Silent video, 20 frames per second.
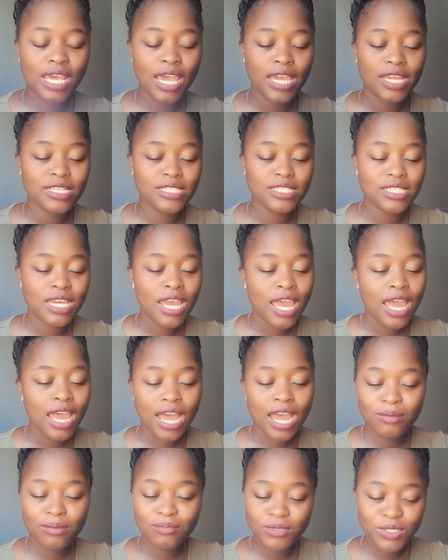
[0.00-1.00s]
And
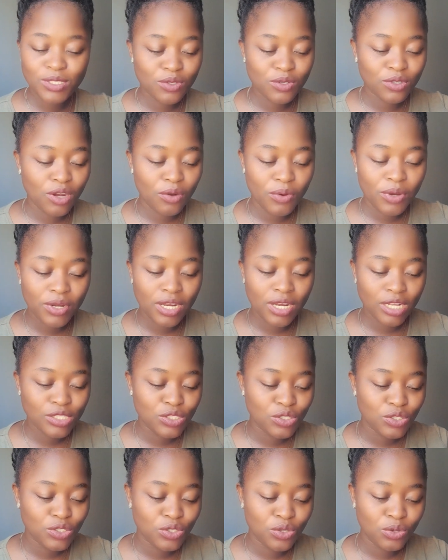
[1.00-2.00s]
I'm just going to read out
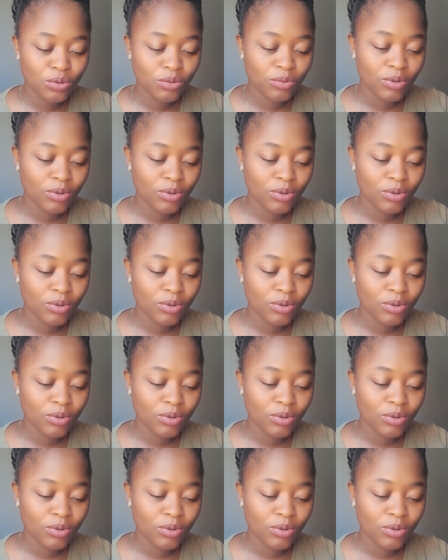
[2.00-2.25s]
to you.